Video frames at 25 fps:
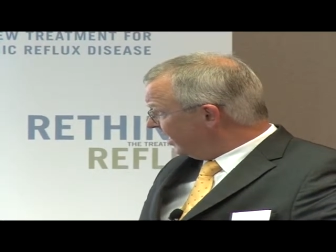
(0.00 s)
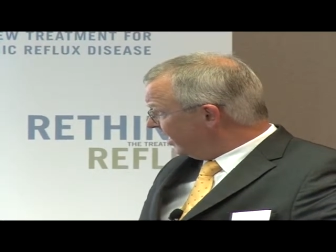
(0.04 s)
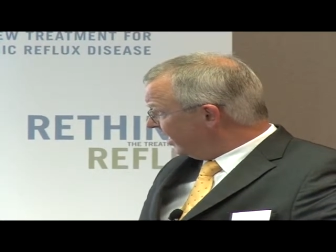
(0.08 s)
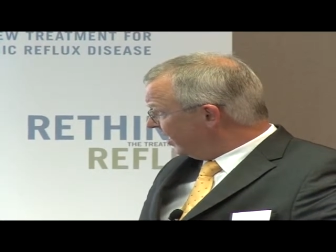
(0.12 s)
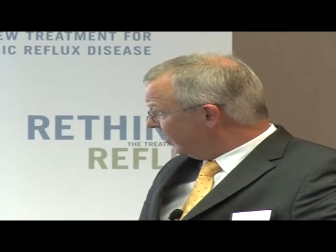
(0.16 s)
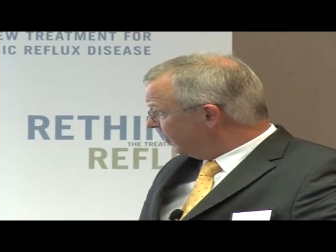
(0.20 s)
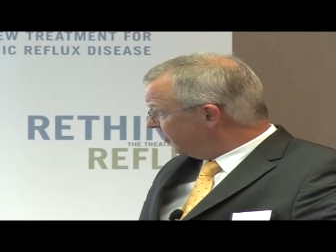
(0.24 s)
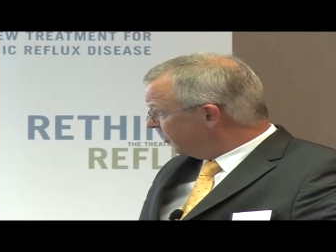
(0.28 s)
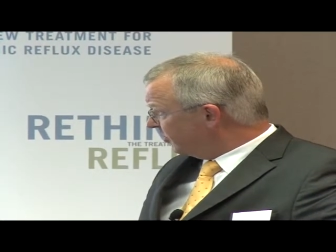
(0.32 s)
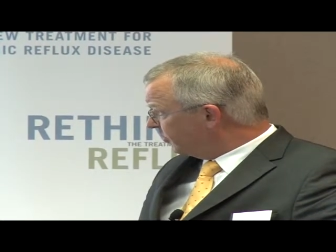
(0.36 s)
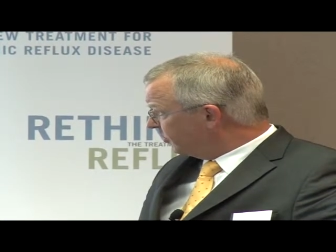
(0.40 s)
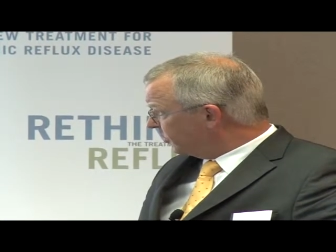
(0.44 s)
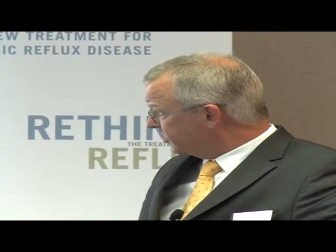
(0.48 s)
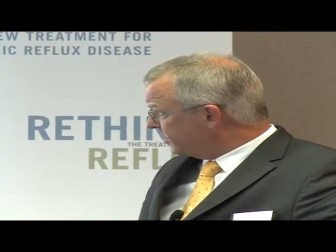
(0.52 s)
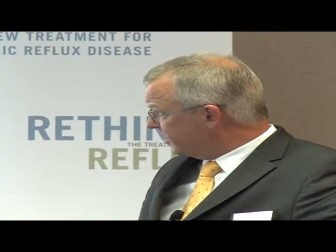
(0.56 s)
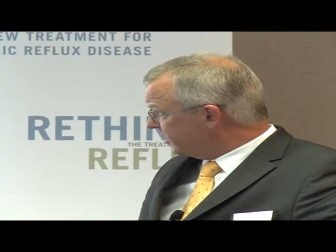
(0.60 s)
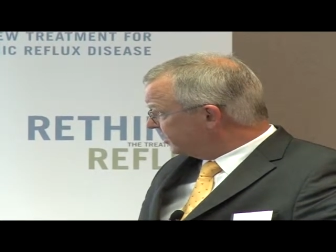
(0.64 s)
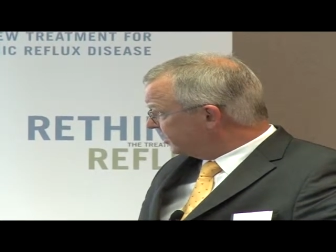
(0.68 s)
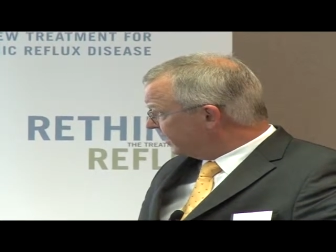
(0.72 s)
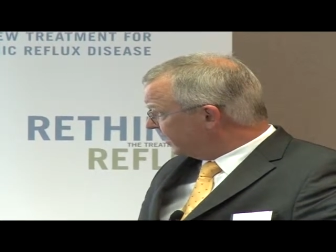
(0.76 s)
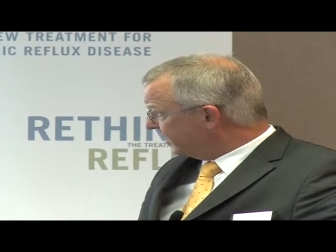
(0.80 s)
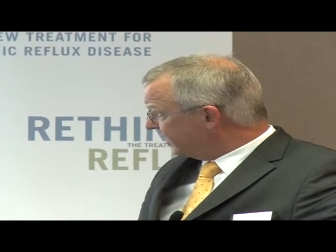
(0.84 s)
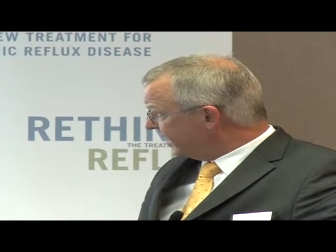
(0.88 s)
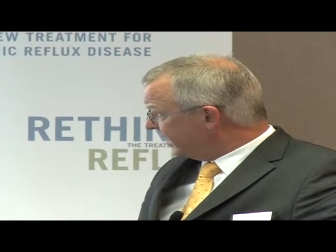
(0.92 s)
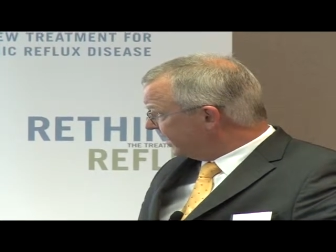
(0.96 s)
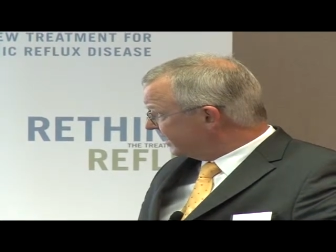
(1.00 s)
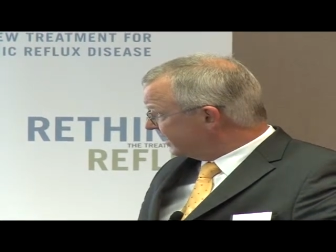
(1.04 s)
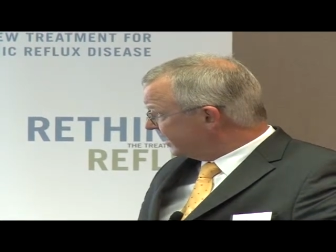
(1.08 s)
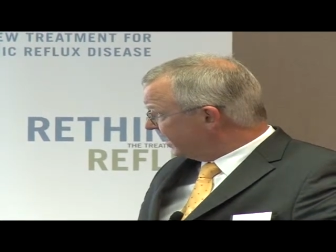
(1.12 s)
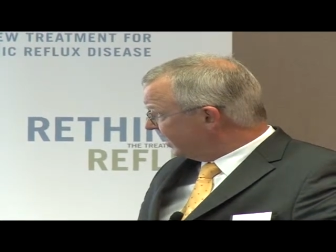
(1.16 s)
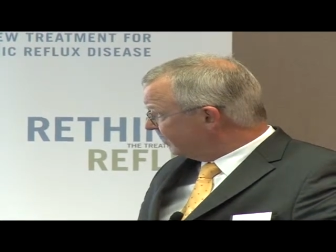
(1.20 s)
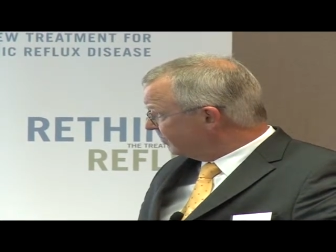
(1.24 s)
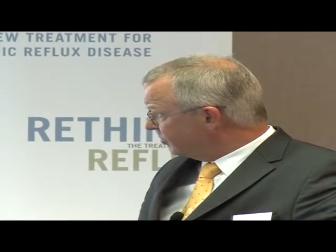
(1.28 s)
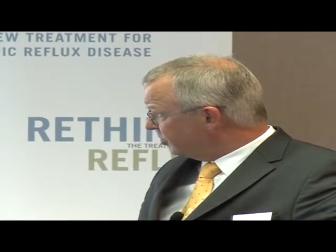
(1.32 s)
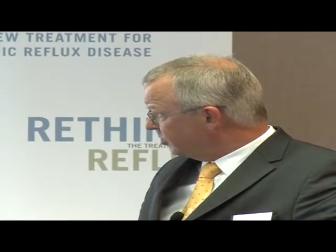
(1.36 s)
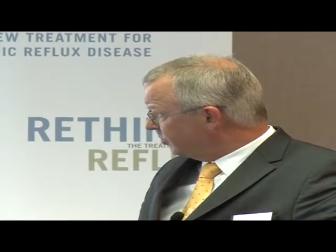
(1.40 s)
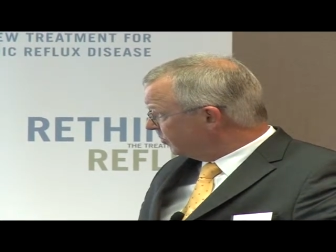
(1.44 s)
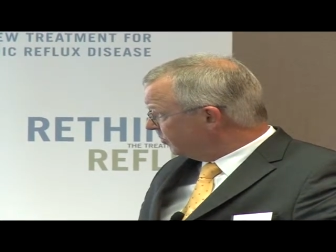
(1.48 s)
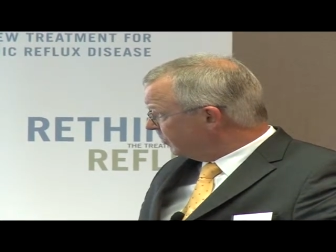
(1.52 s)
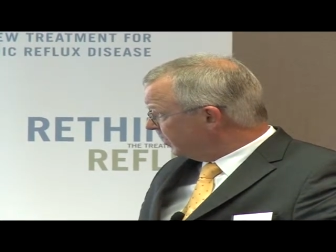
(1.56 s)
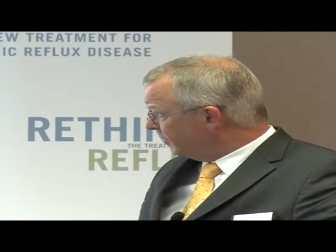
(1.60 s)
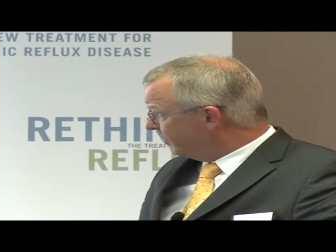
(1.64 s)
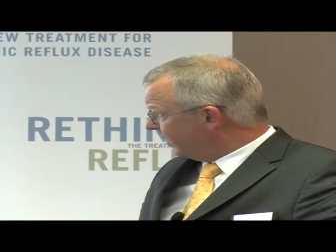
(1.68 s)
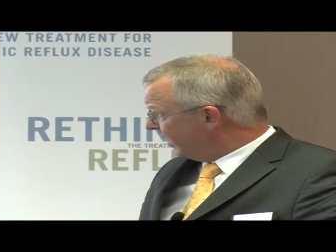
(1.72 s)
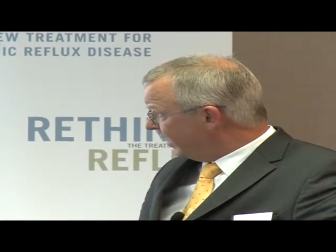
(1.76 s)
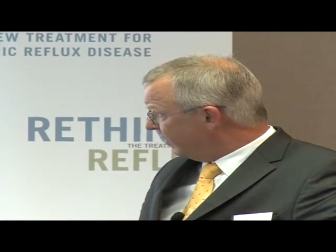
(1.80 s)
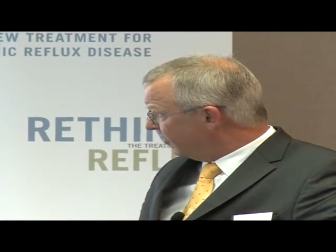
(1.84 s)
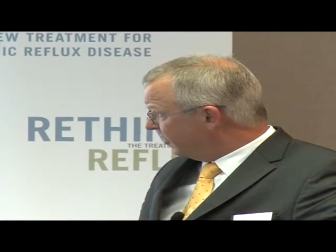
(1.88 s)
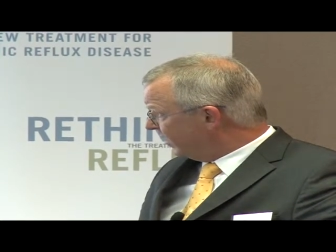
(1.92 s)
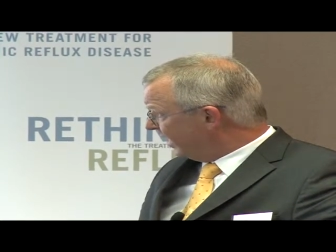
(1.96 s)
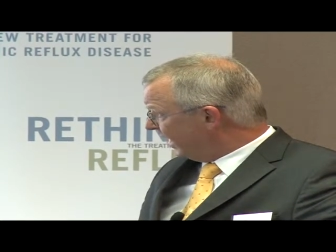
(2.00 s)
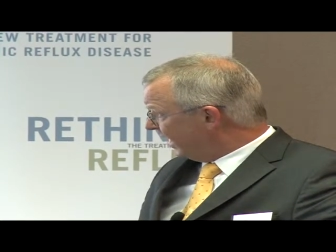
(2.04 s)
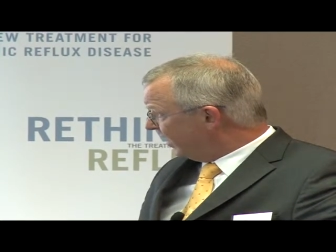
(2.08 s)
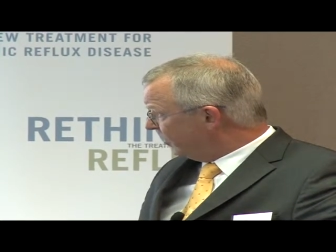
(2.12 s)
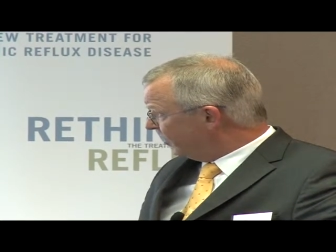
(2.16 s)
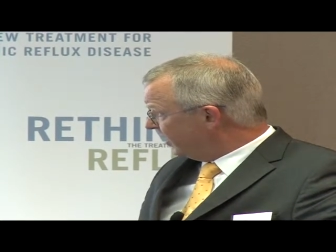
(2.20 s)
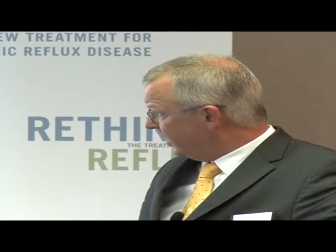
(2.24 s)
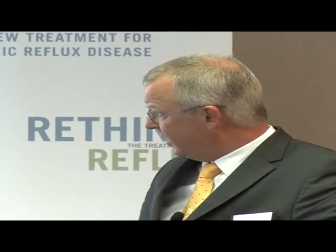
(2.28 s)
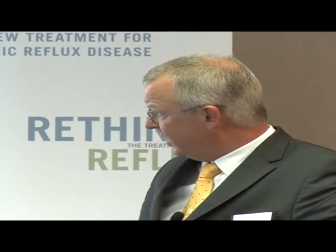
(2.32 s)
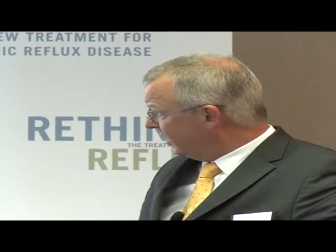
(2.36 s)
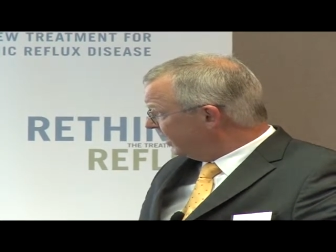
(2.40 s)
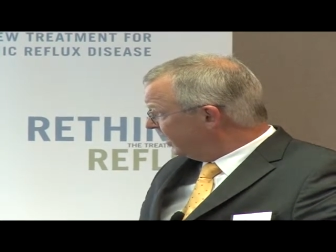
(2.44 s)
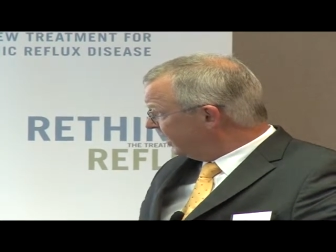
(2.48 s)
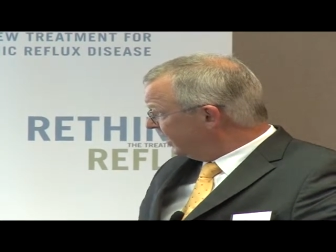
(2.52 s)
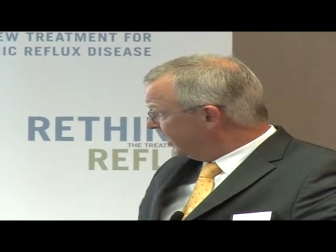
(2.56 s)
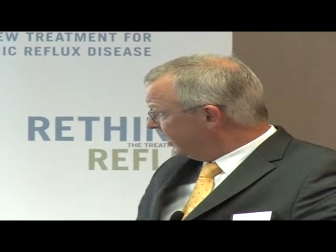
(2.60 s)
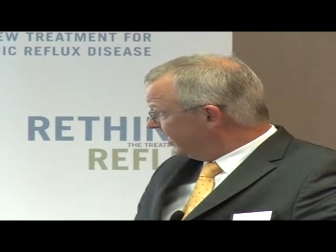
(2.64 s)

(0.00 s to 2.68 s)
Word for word: Um, the procedure at that time took me about an hour.